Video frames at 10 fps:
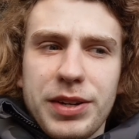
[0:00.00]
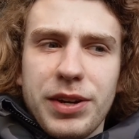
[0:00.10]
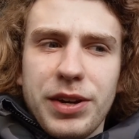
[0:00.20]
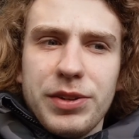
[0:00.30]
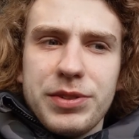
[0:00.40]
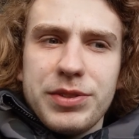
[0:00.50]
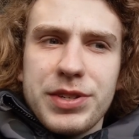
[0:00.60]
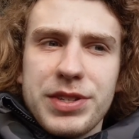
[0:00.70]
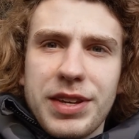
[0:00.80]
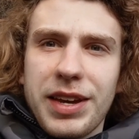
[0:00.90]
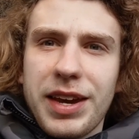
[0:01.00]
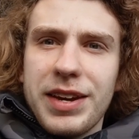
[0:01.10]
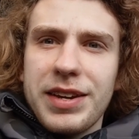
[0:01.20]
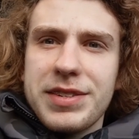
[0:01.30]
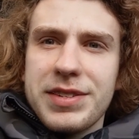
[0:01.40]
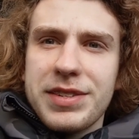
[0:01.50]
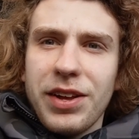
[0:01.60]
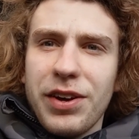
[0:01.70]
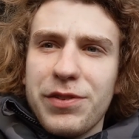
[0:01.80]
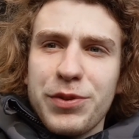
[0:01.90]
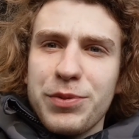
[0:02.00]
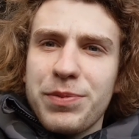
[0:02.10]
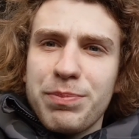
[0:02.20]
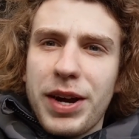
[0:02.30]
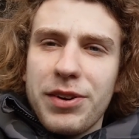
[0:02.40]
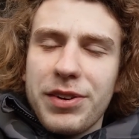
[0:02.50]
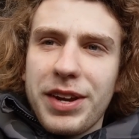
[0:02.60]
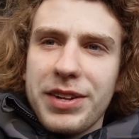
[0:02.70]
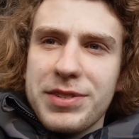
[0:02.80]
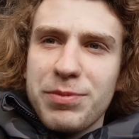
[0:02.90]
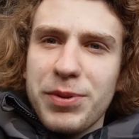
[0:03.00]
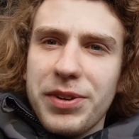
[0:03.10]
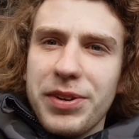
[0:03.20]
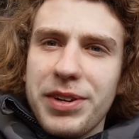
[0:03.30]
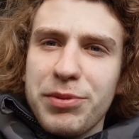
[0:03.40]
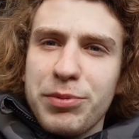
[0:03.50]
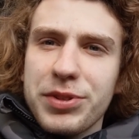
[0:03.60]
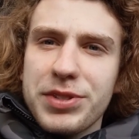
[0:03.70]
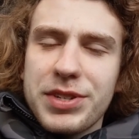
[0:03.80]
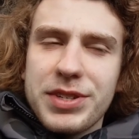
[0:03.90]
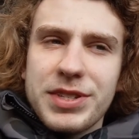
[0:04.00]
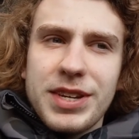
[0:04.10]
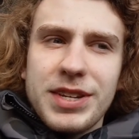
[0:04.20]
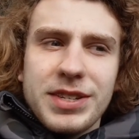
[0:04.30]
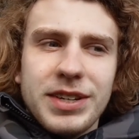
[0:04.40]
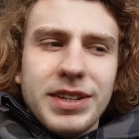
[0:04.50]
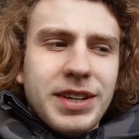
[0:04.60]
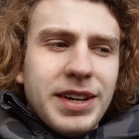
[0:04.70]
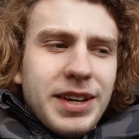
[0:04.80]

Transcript: a note just in case, like, I feel better again tomorrow and it was just seasoning.